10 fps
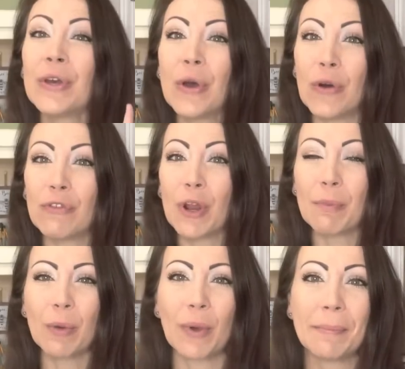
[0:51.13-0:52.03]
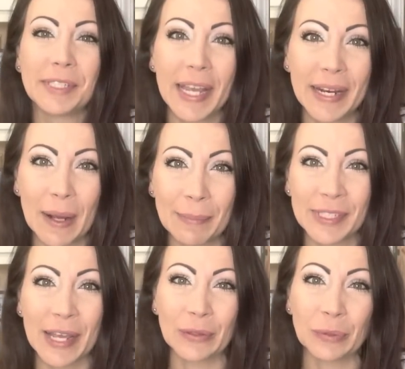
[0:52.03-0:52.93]
over on my website,
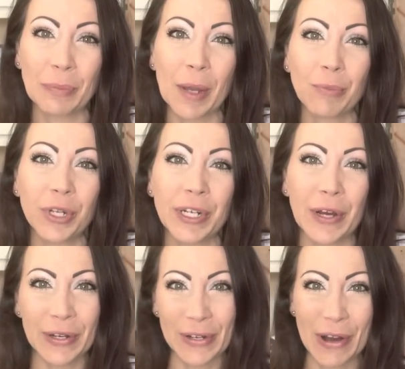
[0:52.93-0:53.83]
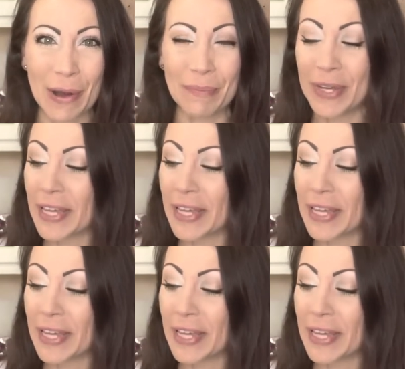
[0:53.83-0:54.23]
upcycledbybri.com.